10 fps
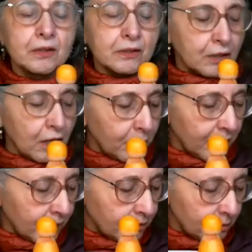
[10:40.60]
It's
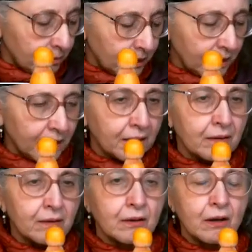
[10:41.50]
going to be
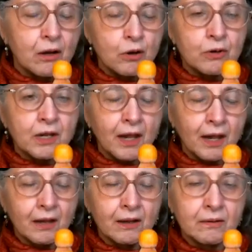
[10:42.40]

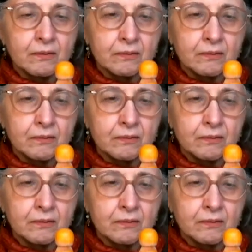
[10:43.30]
okay.